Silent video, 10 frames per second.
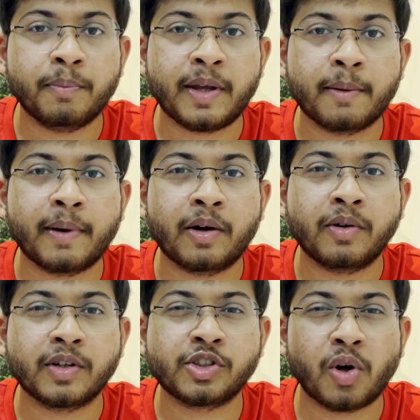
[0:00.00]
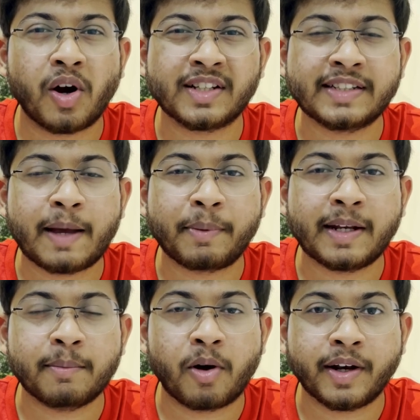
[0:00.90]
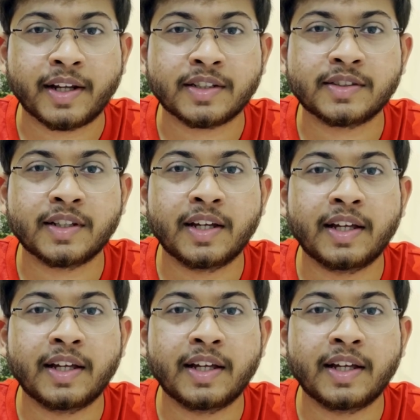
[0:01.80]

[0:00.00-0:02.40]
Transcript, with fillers: be about short, snappy mnemonics